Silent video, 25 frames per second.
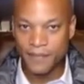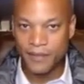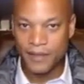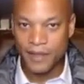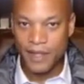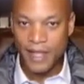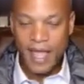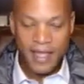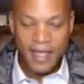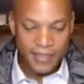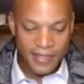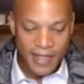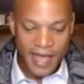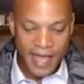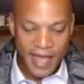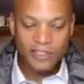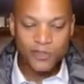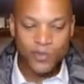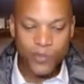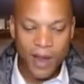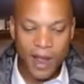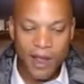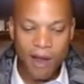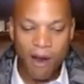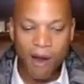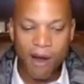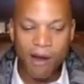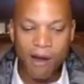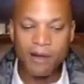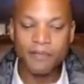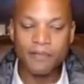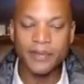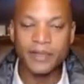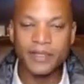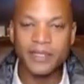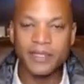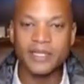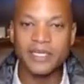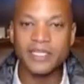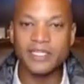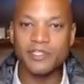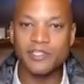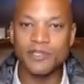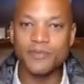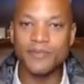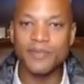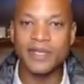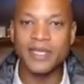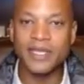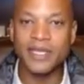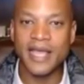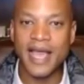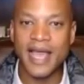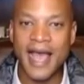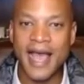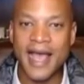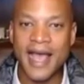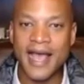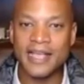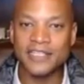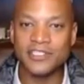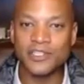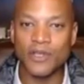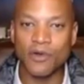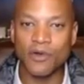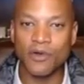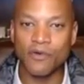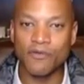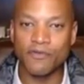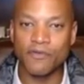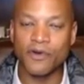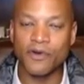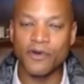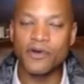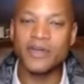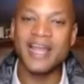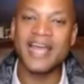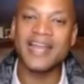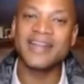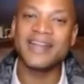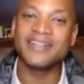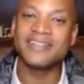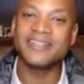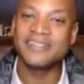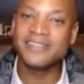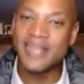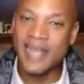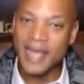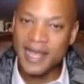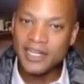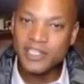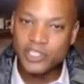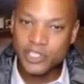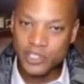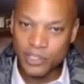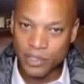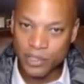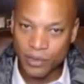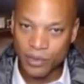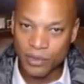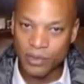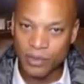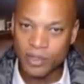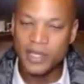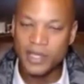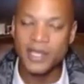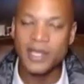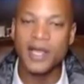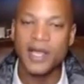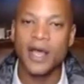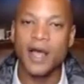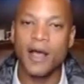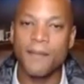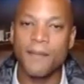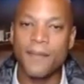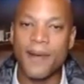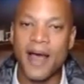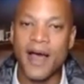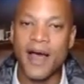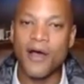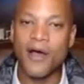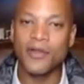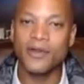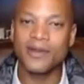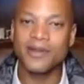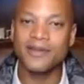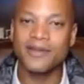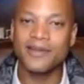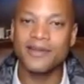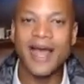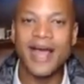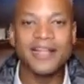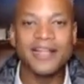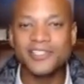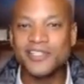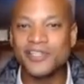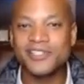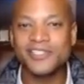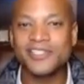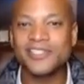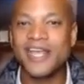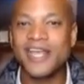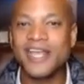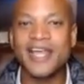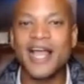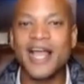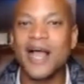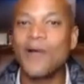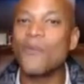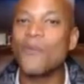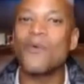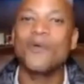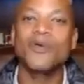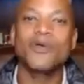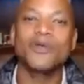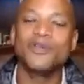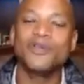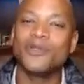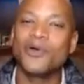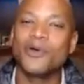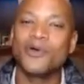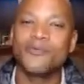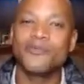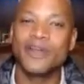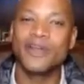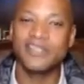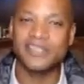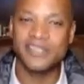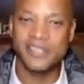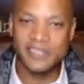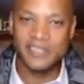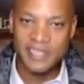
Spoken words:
And that's why our ability to be as overt and intentional about not just saying I won't condone racist